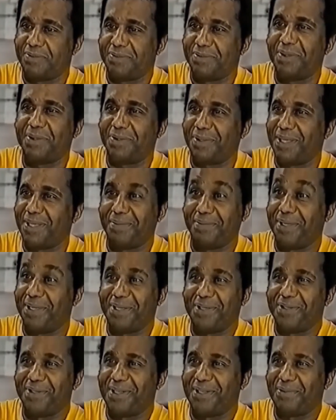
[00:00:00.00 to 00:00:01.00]
you know, let it be
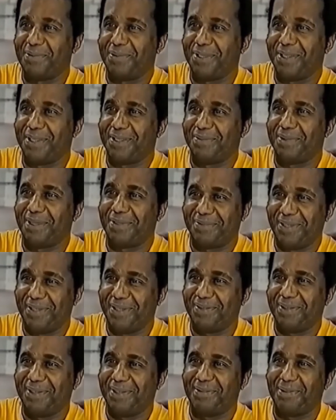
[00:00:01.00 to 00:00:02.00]
known to everyone that my
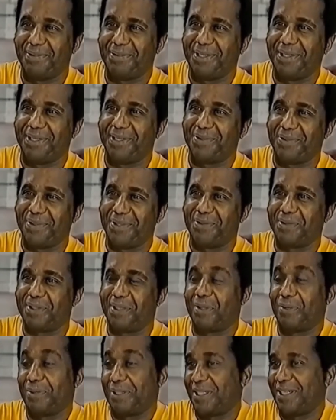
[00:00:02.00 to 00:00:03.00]
favorite heavyweight in the world
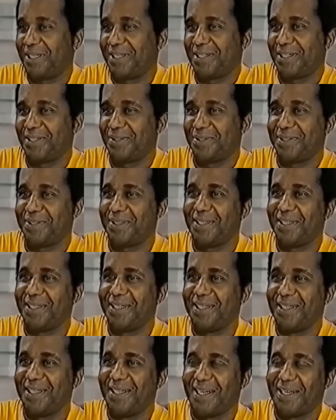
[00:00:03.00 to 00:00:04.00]
was always Lennox Lewis.
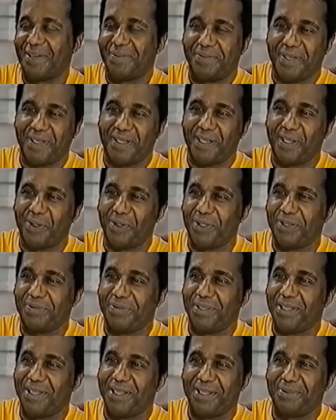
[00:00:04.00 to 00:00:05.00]
And in fact, they used to
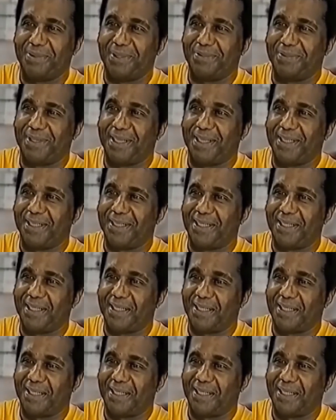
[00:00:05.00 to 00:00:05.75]
even tease me about it,